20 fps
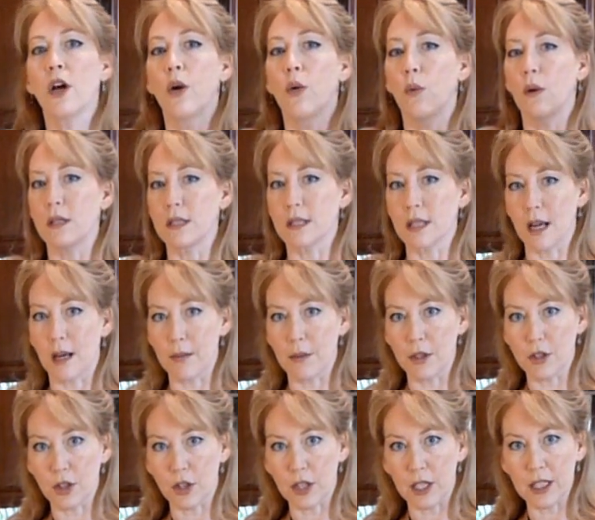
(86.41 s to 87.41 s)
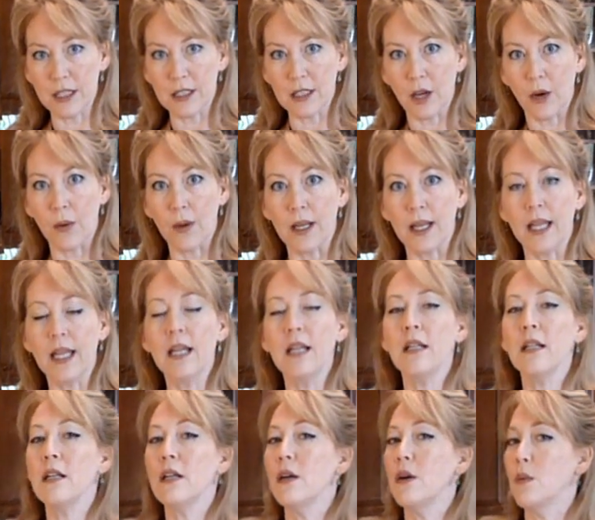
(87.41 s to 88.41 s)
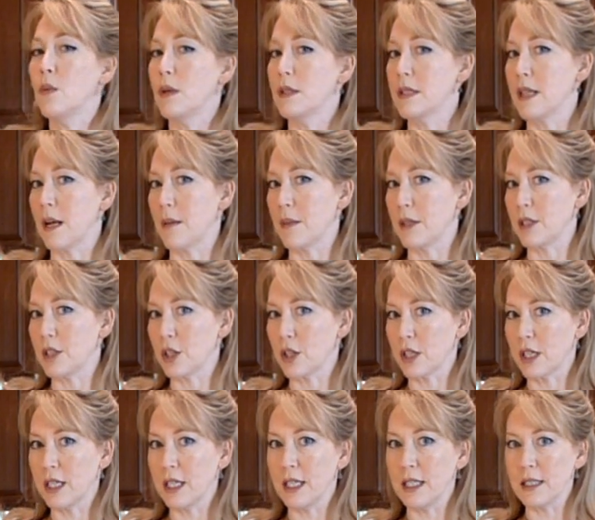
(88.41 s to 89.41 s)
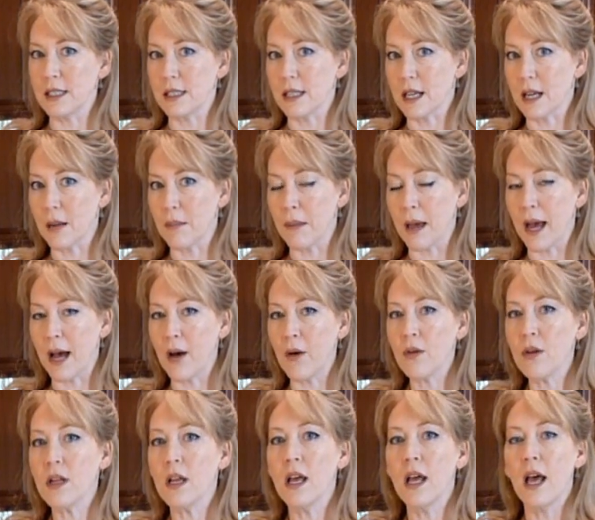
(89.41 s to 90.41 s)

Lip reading: what time the turkey's going in, what time the turkey needs to come out.